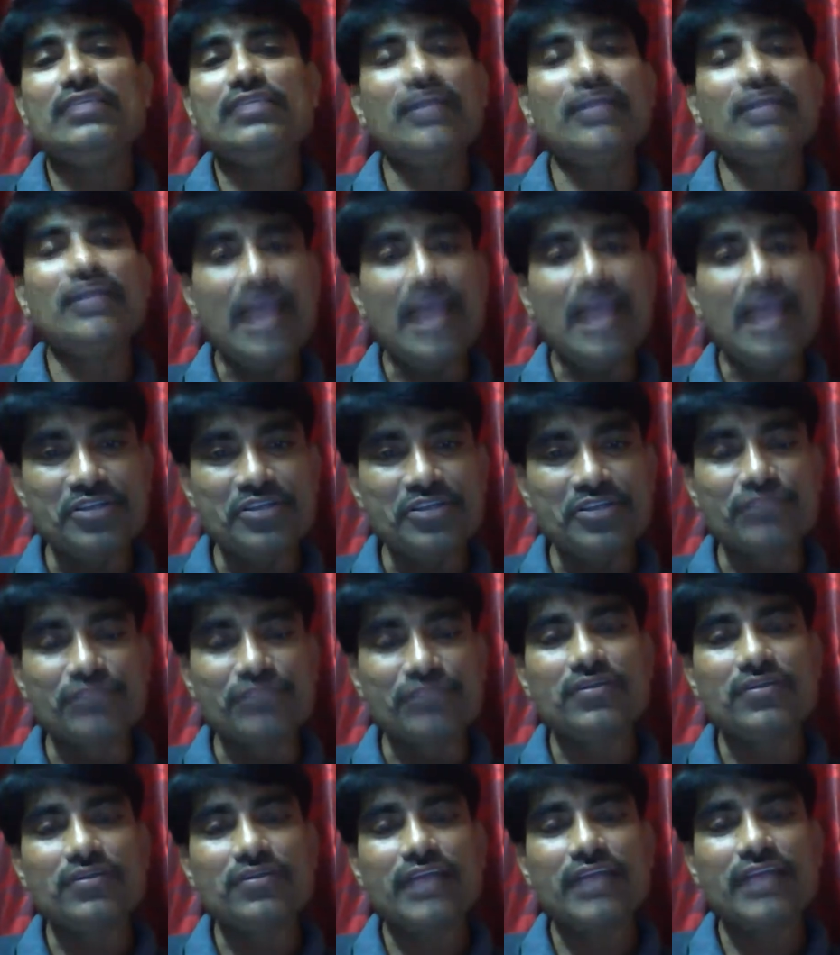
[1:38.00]
action
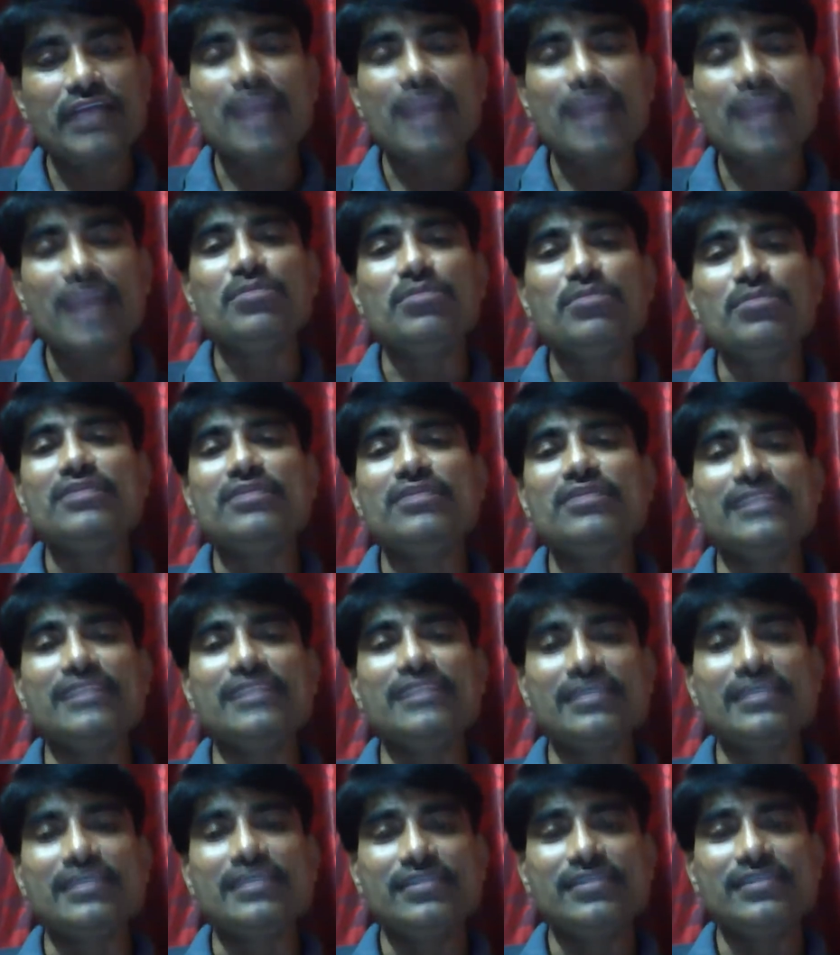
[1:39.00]
word can be a
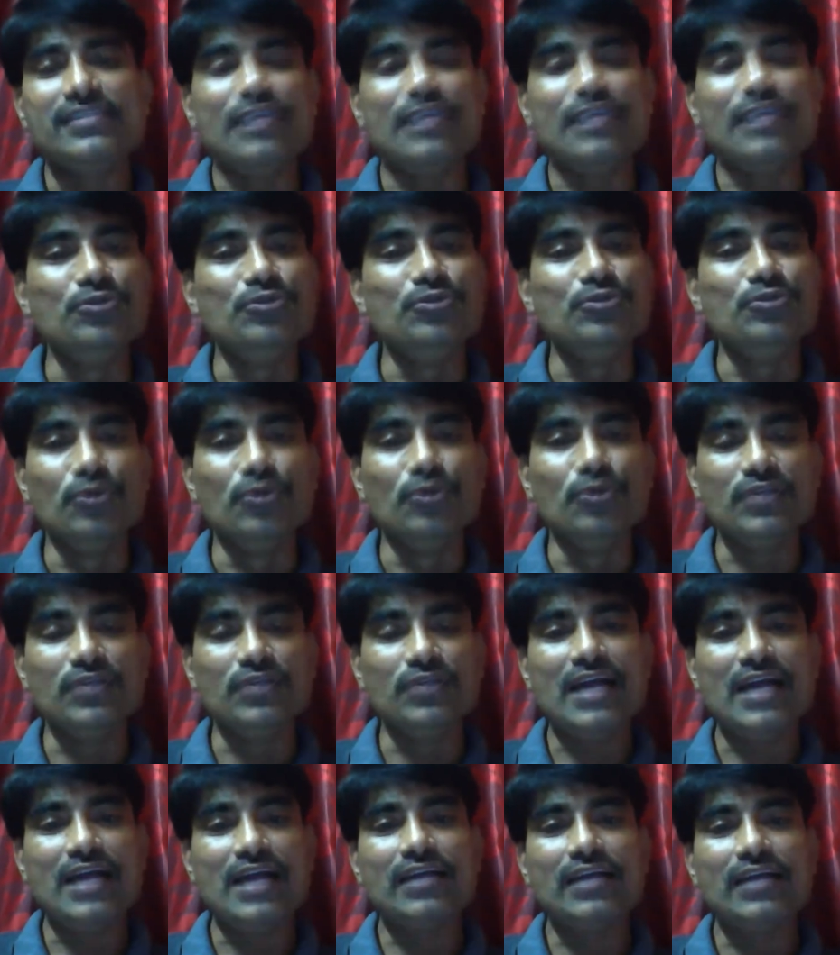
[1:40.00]
sentence, and you know
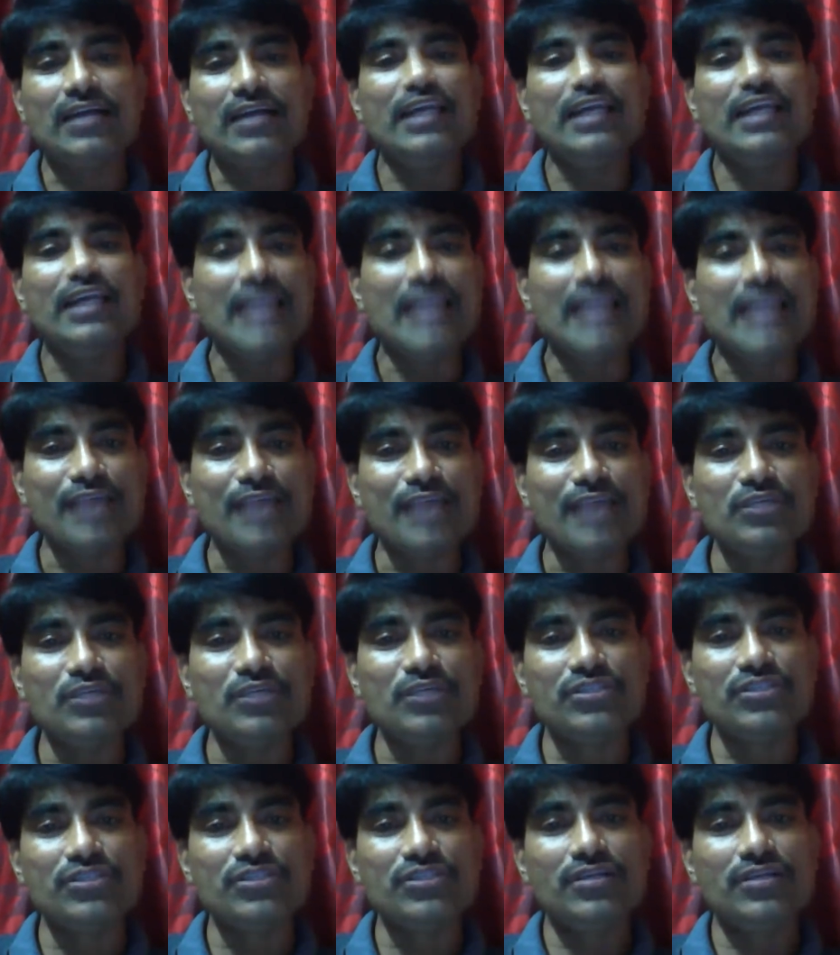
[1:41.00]
that any
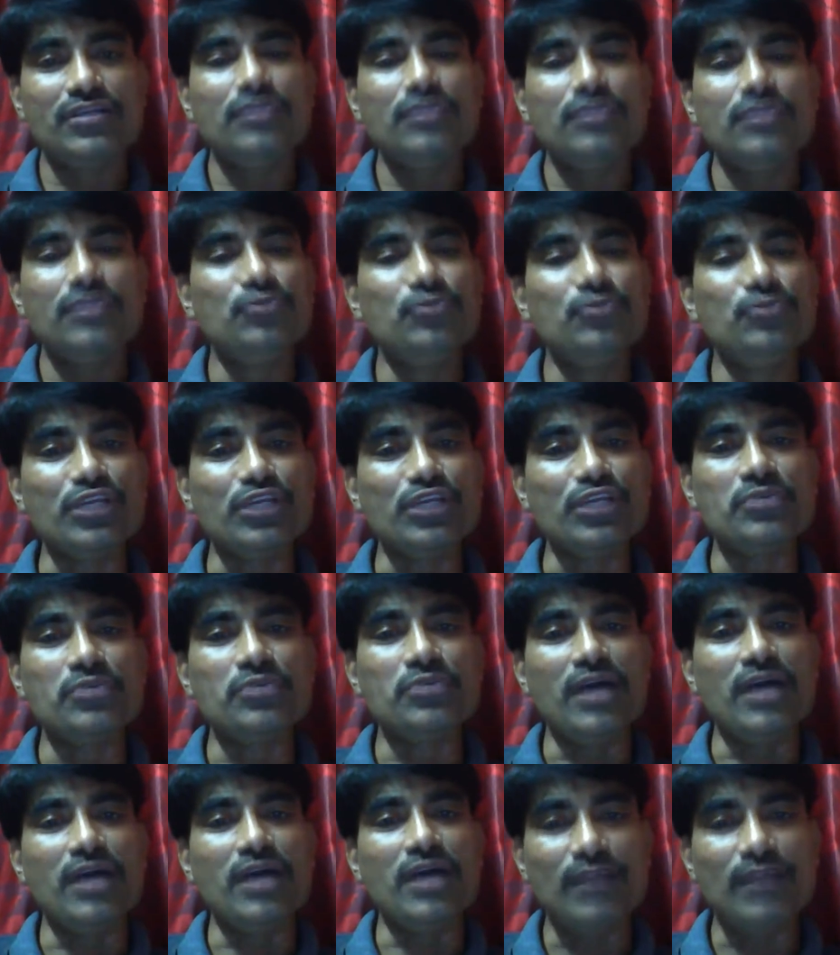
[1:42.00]
language you need to
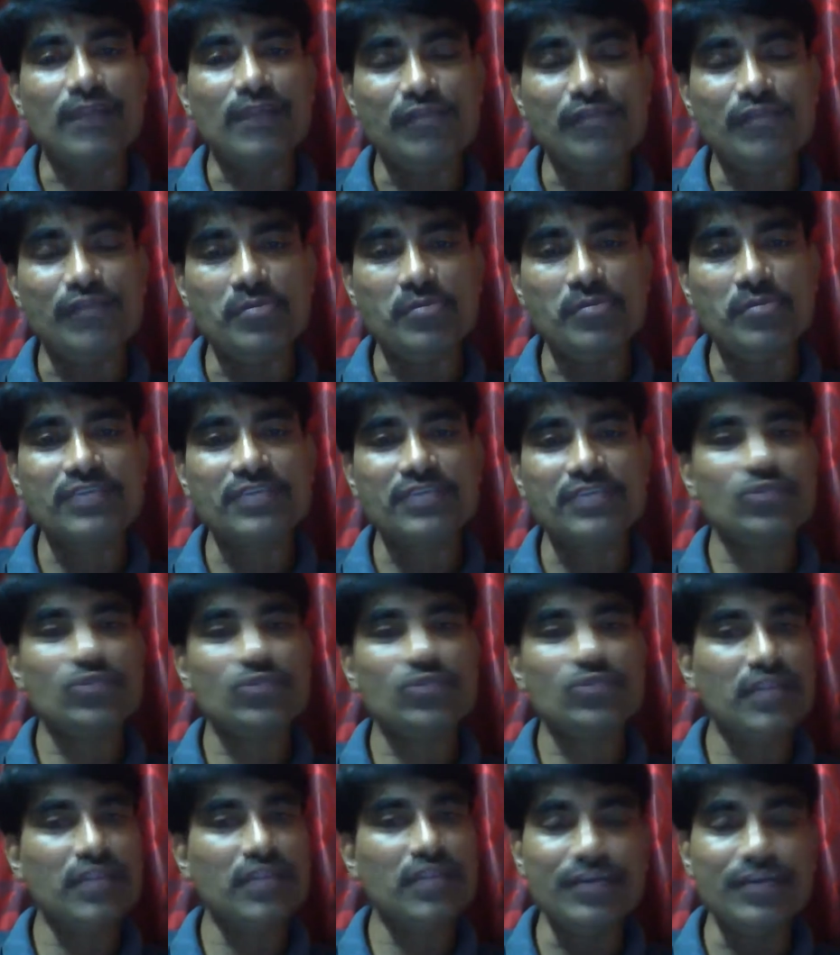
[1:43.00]
have alphabets,
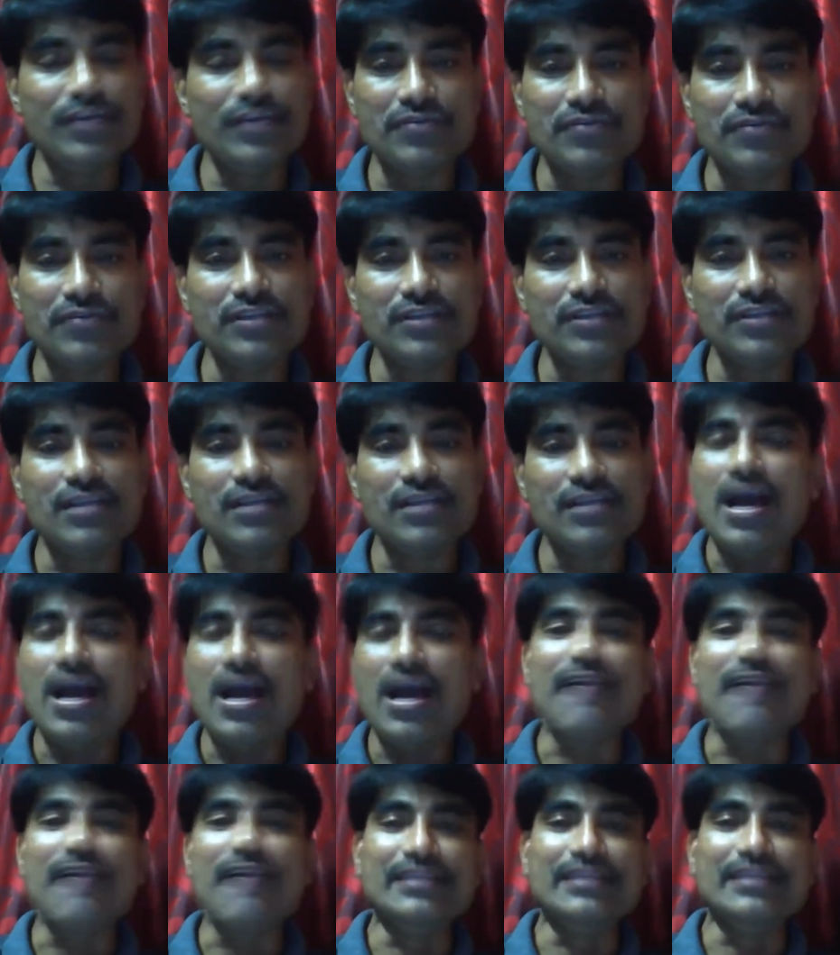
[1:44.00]
then words,
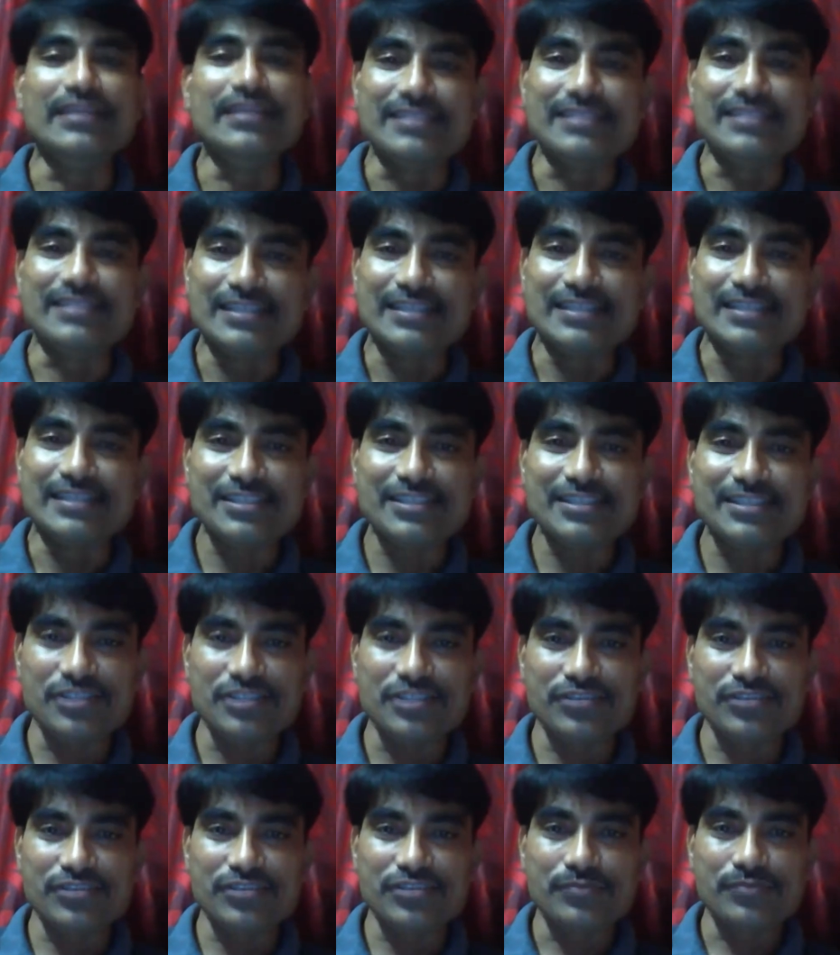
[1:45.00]
and then
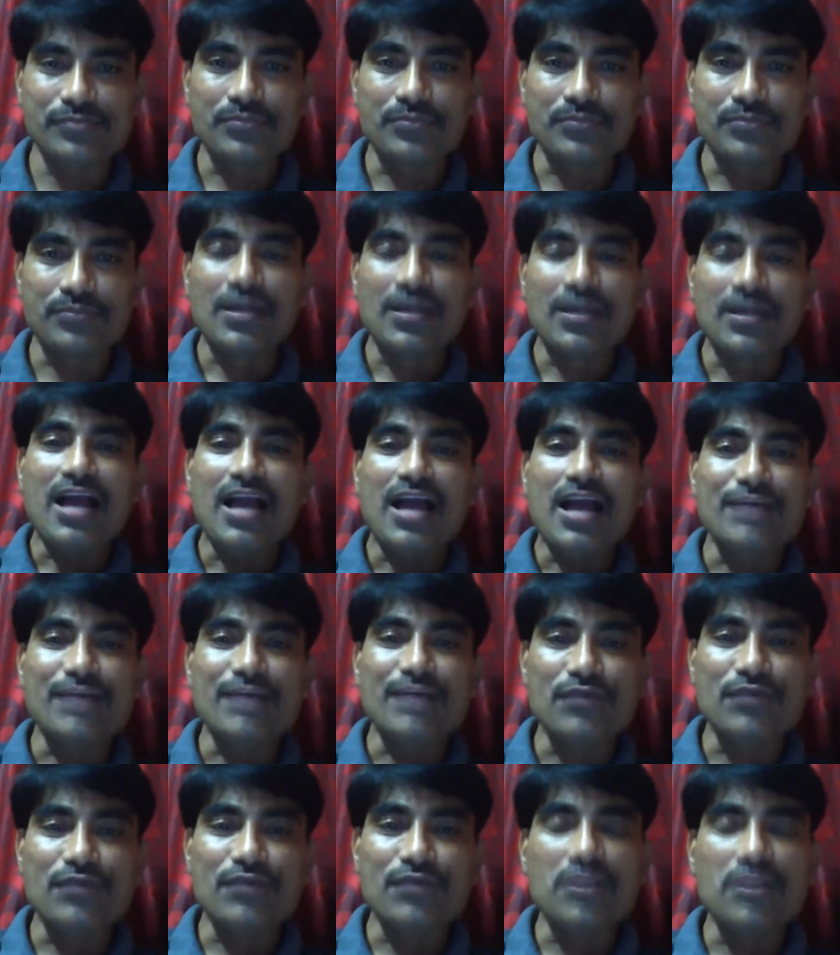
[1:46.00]
sentences. And
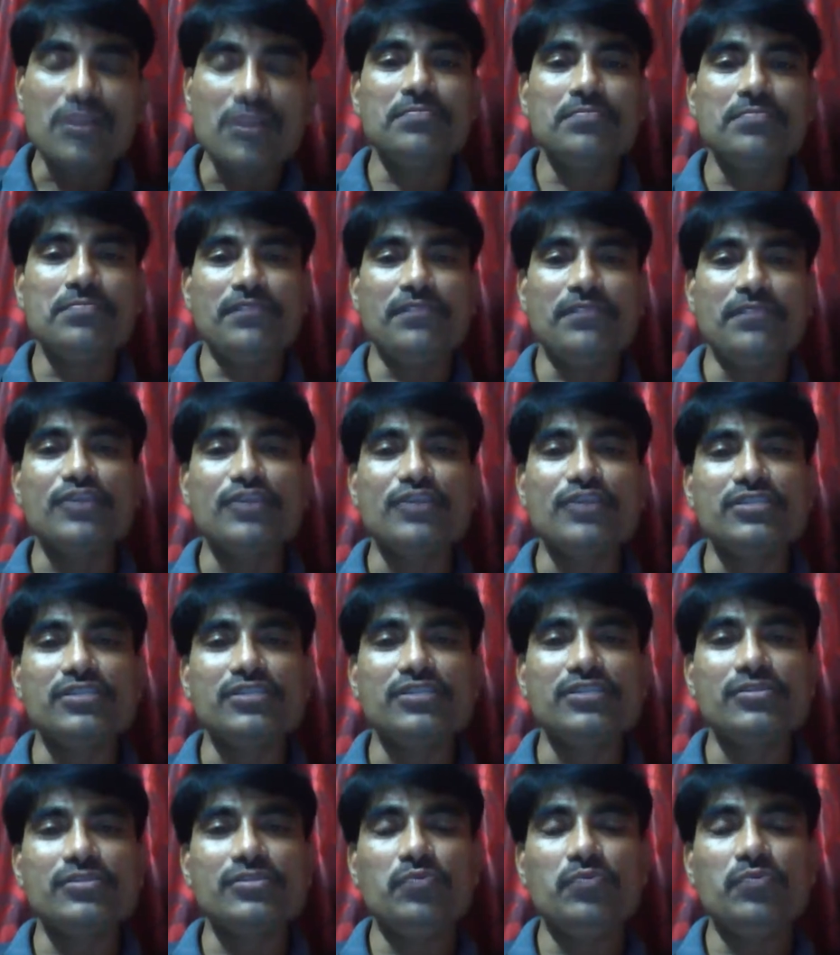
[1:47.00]
verb
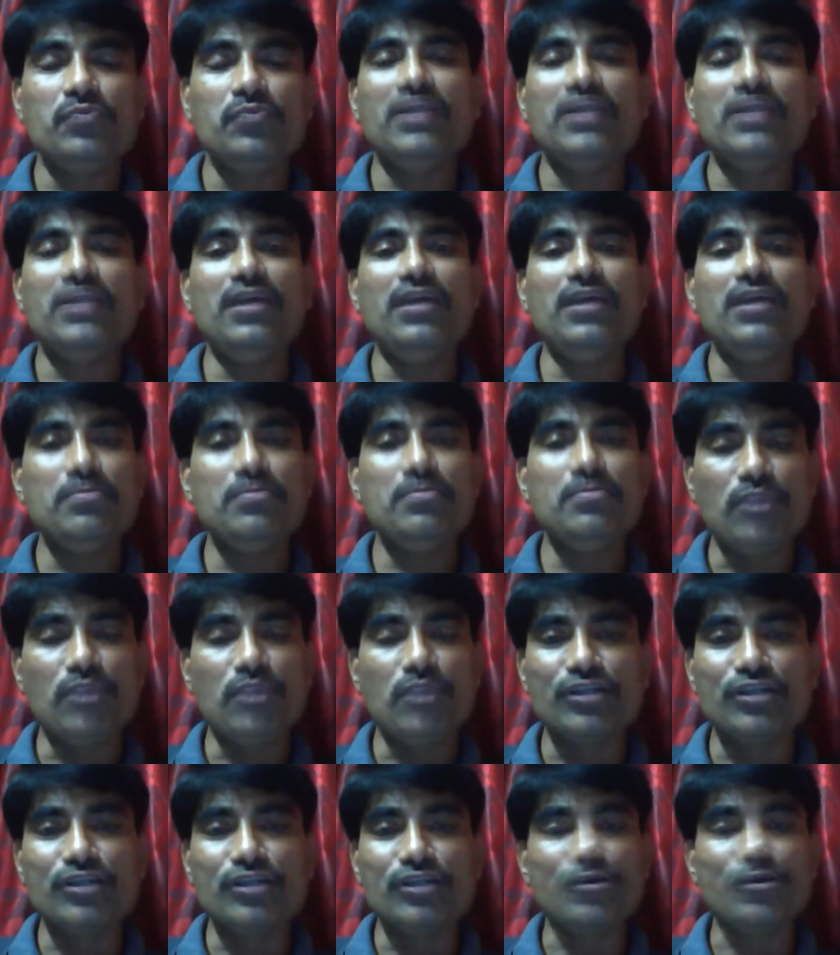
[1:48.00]
functions very
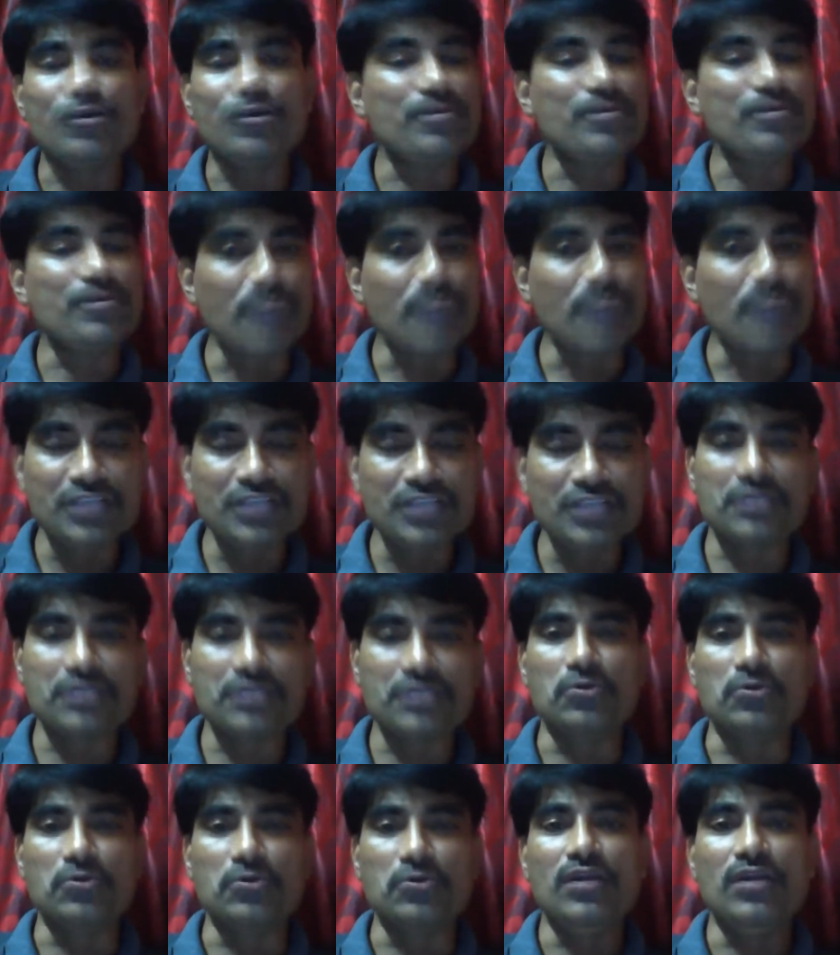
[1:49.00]
important or major
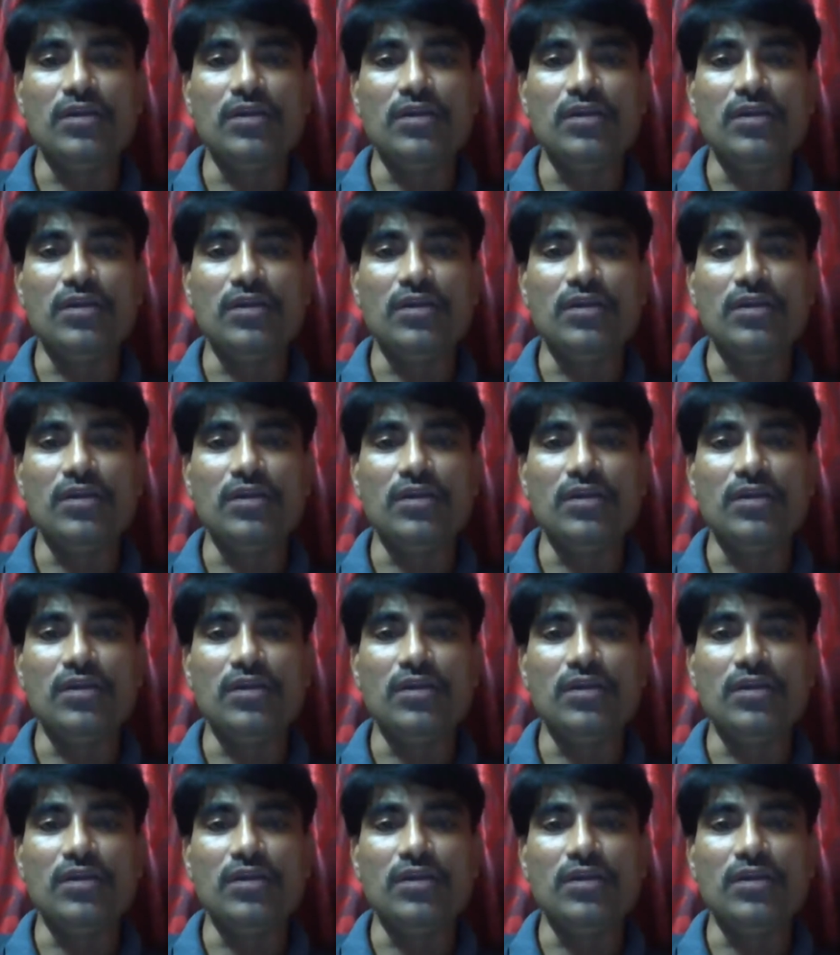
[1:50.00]
role